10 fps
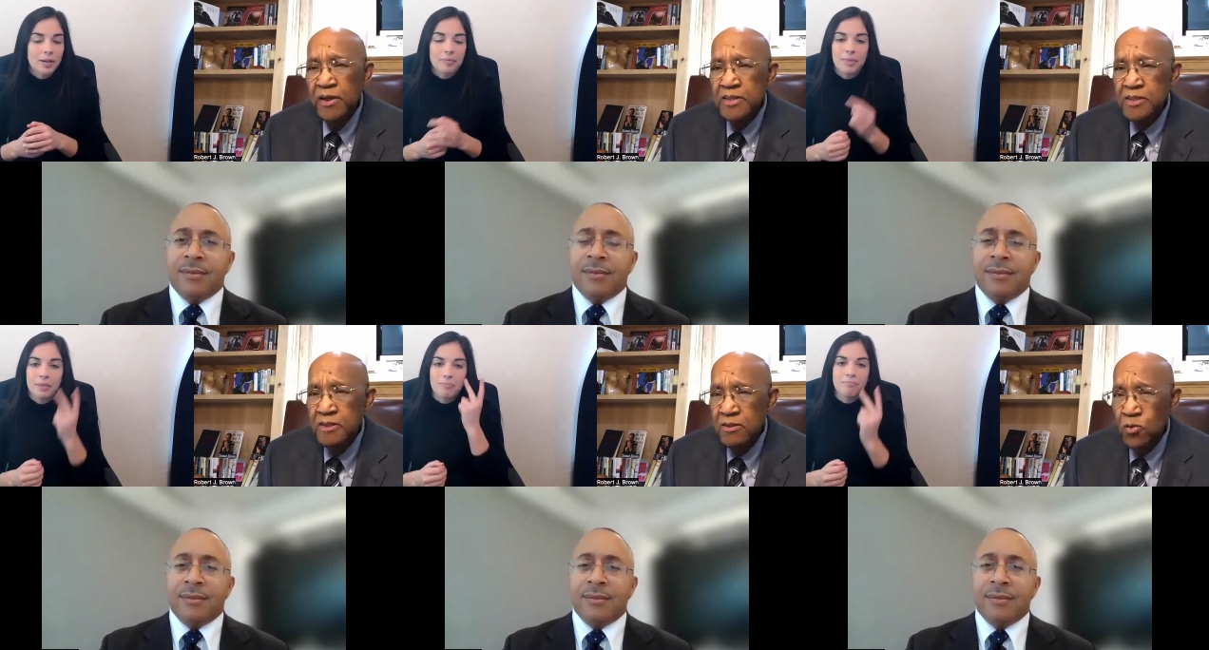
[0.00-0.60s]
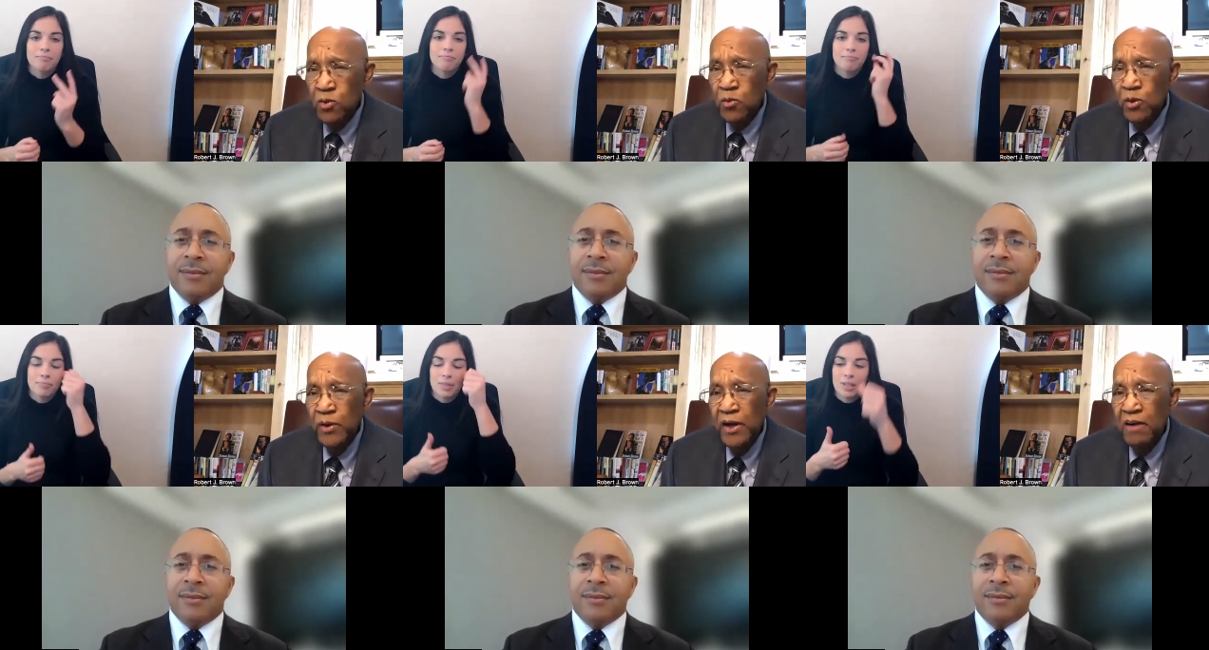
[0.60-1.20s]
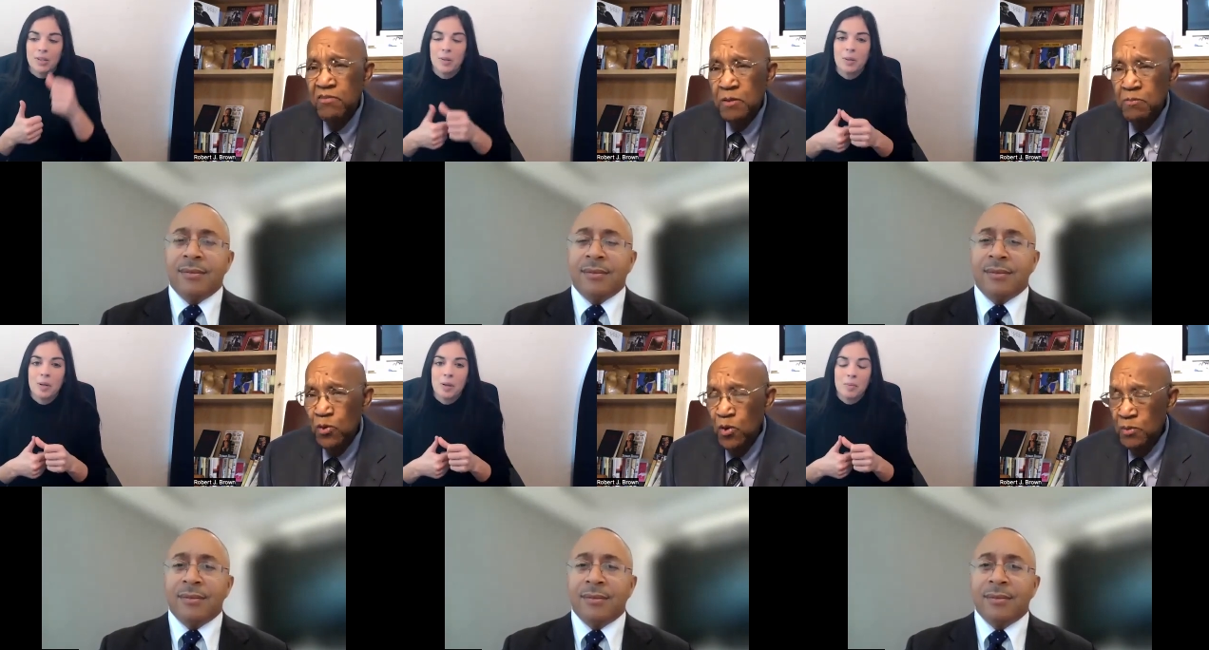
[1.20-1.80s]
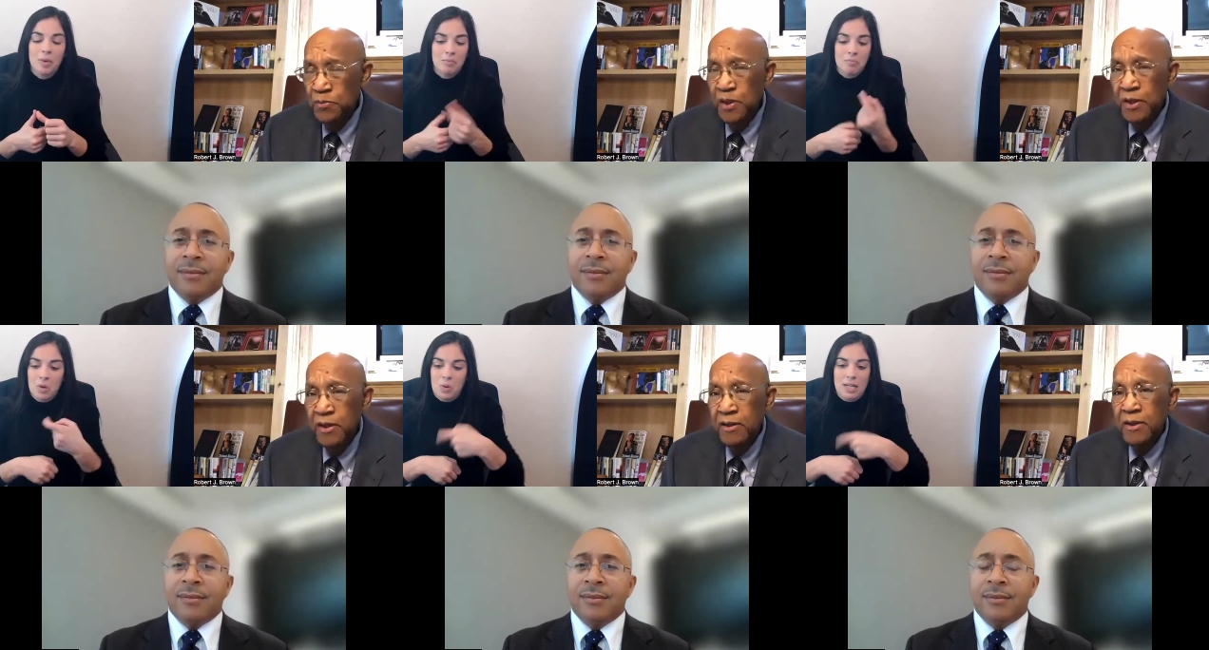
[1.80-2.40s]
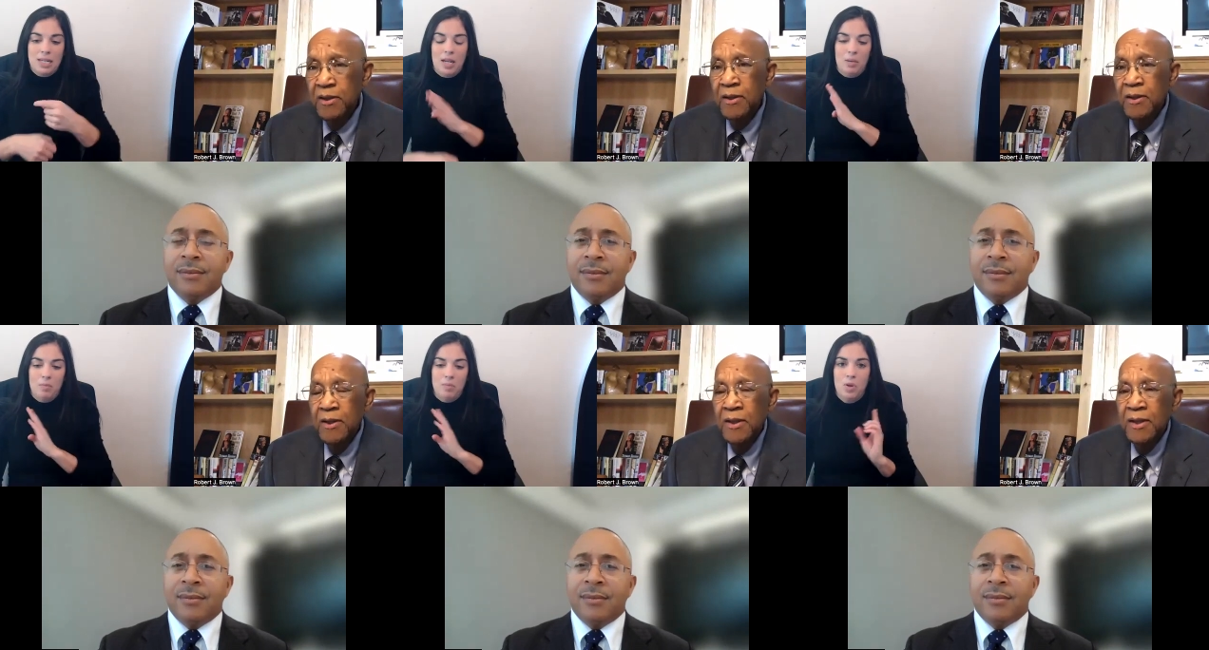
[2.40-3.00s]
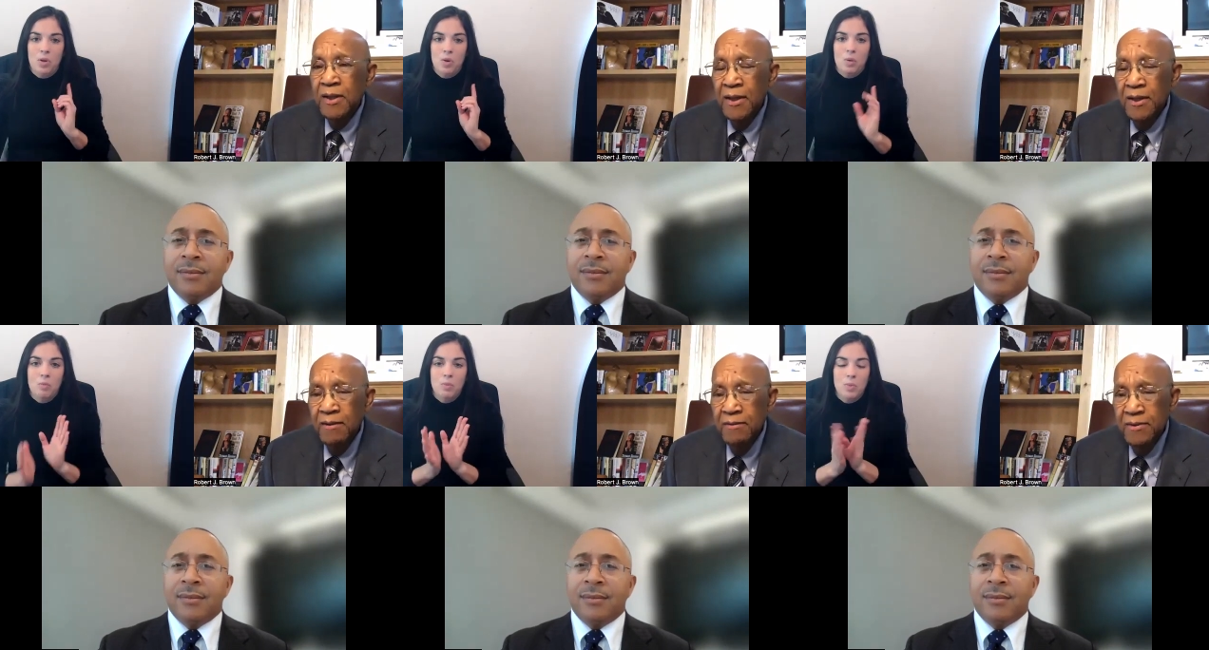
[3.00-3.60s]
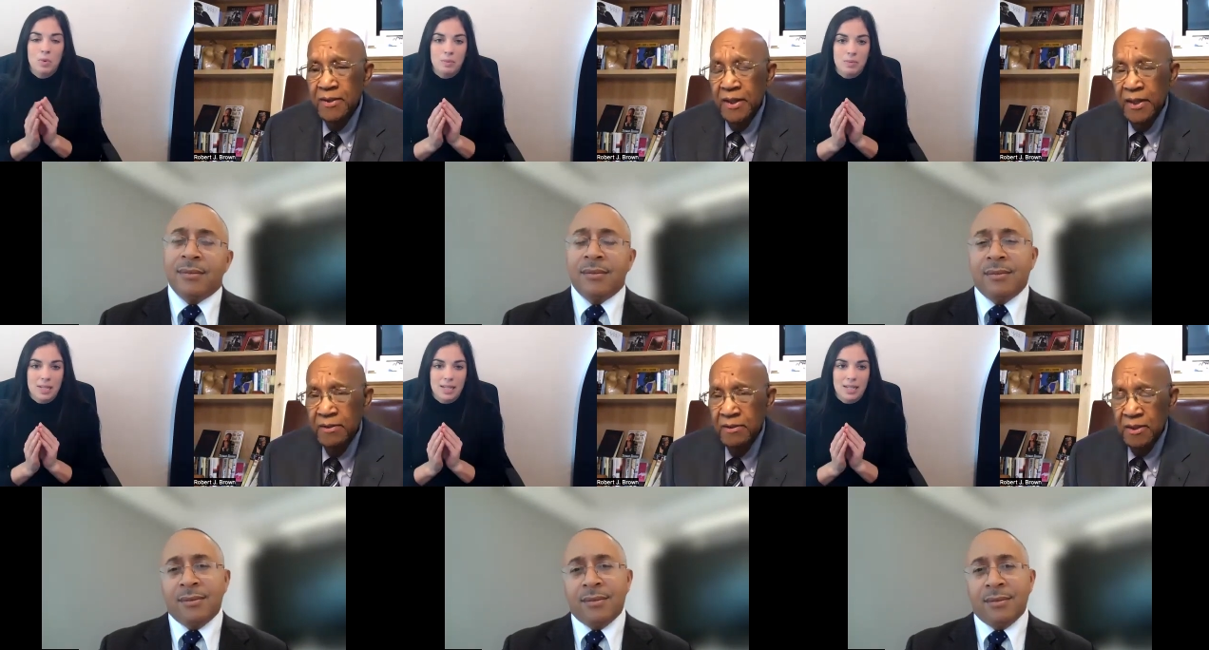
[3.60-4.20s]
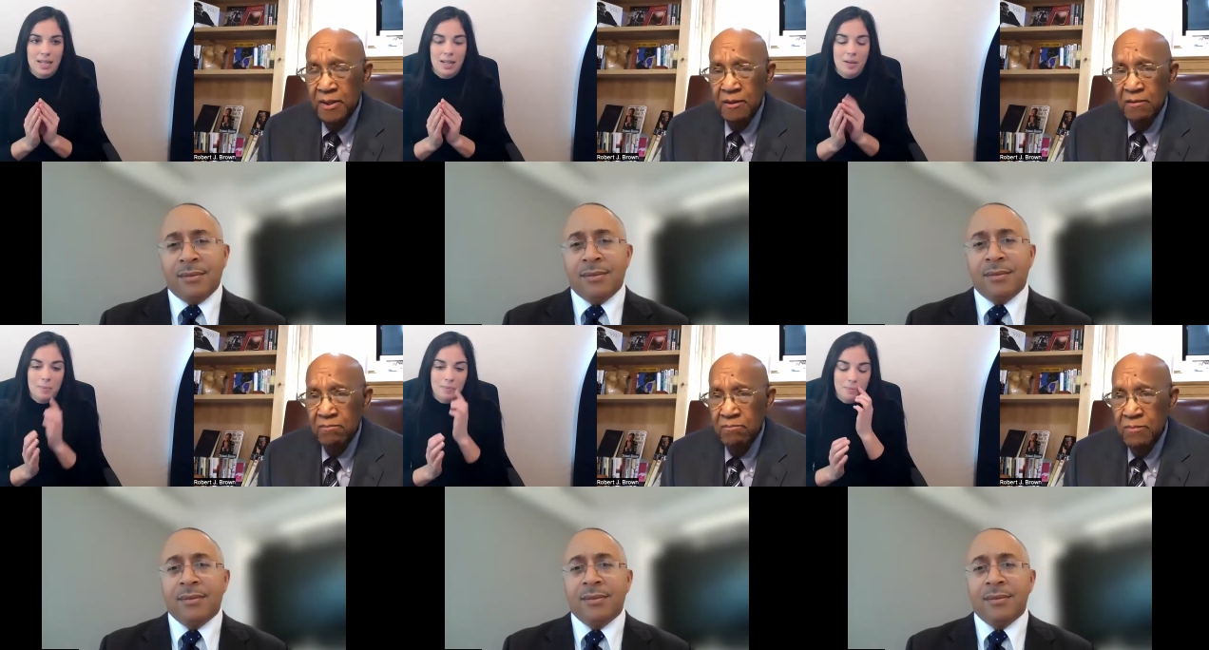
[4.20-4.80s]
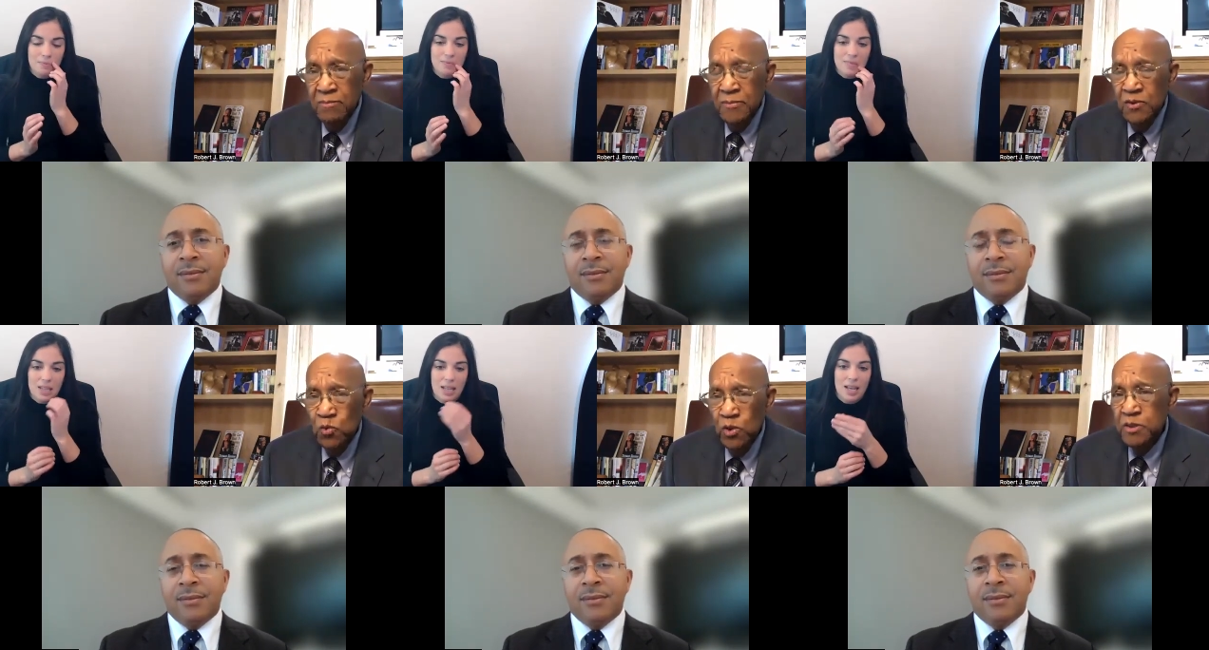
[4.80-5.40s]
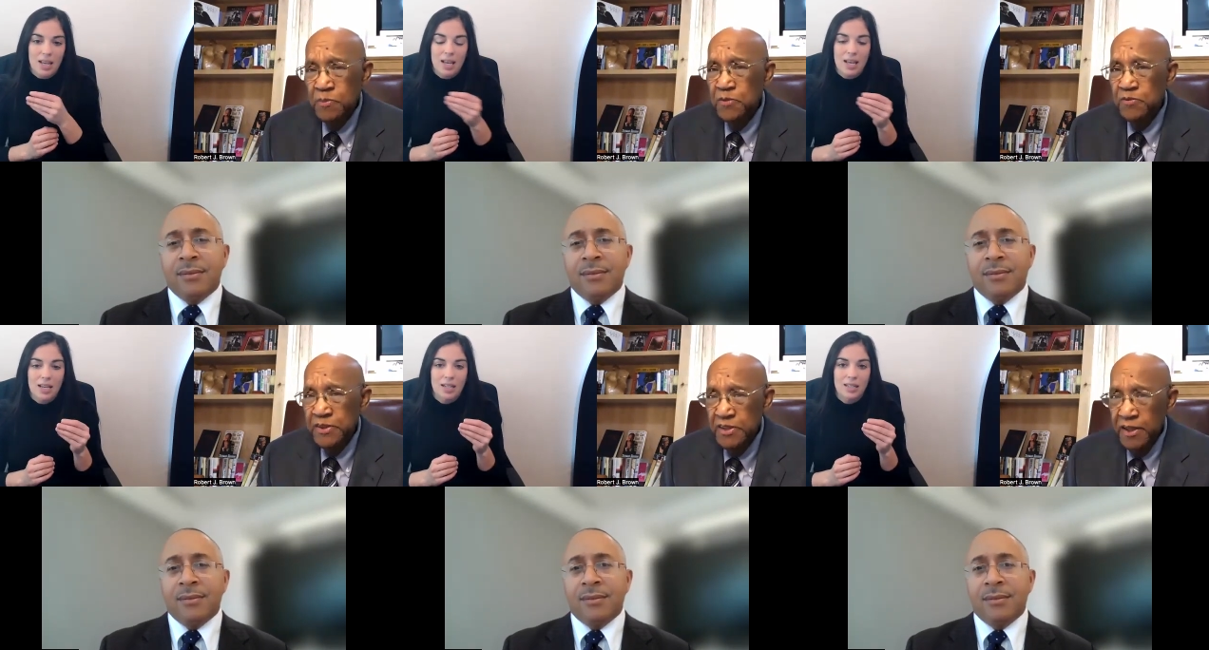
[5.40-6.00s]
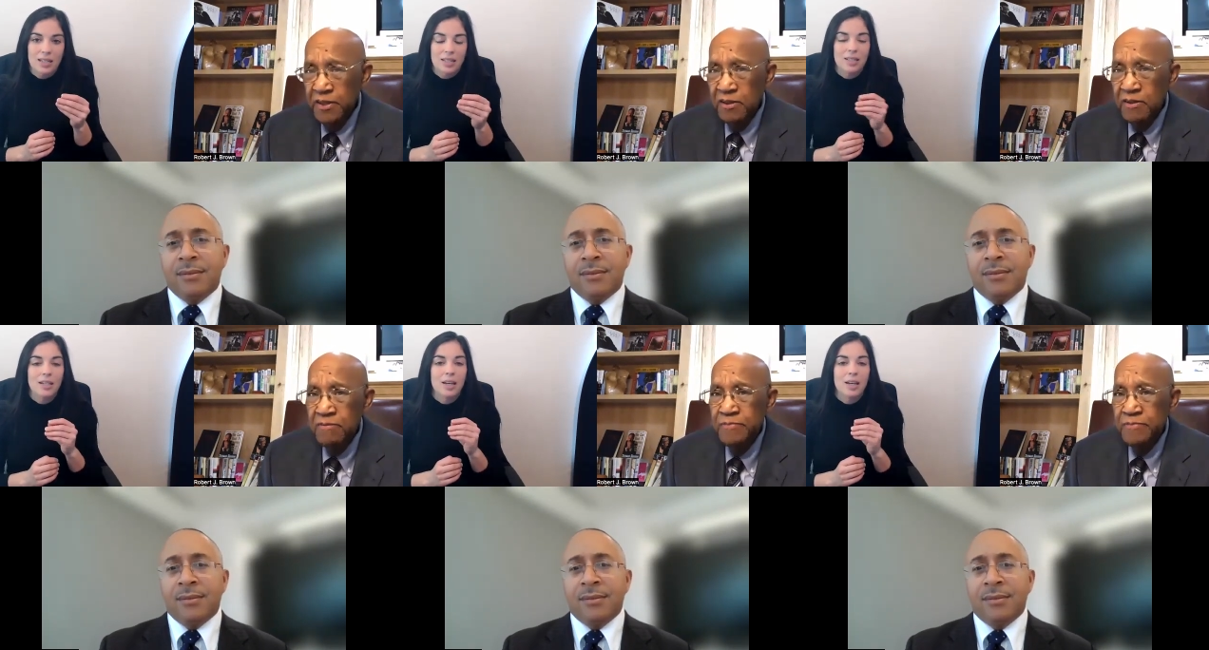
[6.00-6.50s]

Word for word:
Speaker 1: instance where we were having a board meeting uh, in uh, Richmond, Virginia